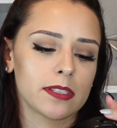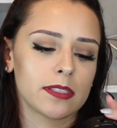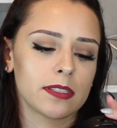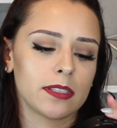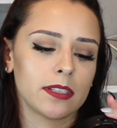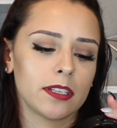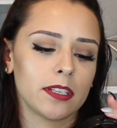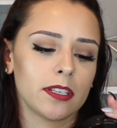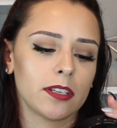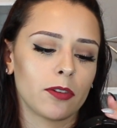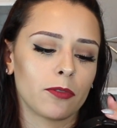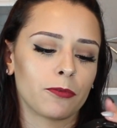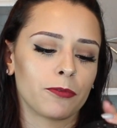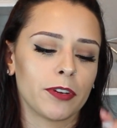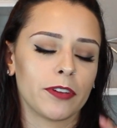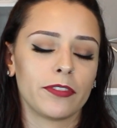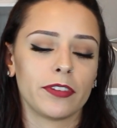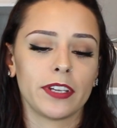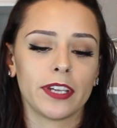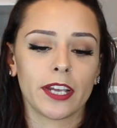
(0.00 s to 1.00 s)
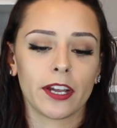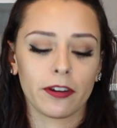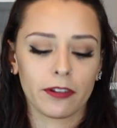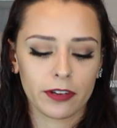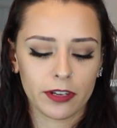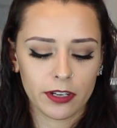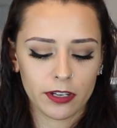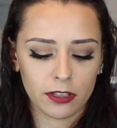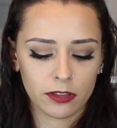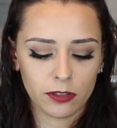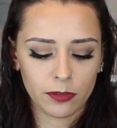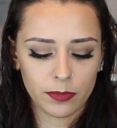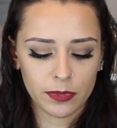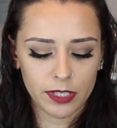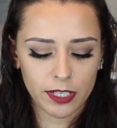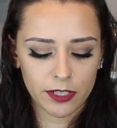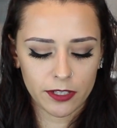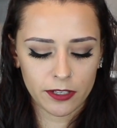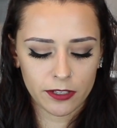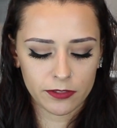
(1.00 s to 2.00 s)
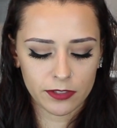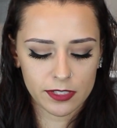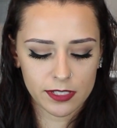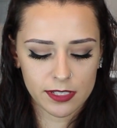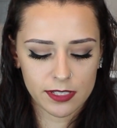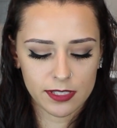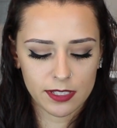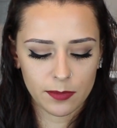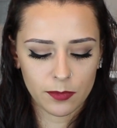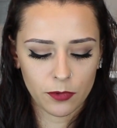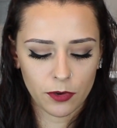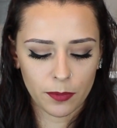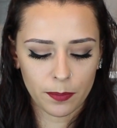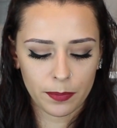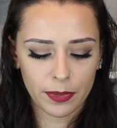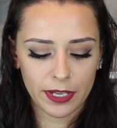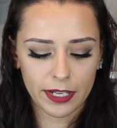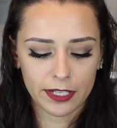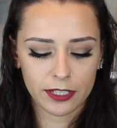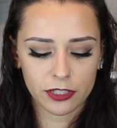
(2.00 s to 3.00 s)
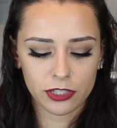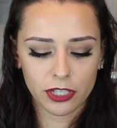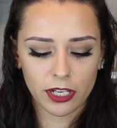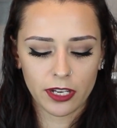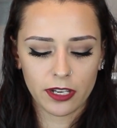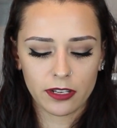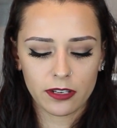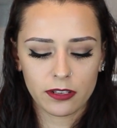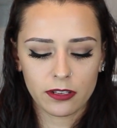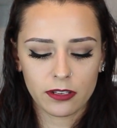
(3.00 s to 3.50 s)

is the Riviera Illuminator. This is the more pink shade.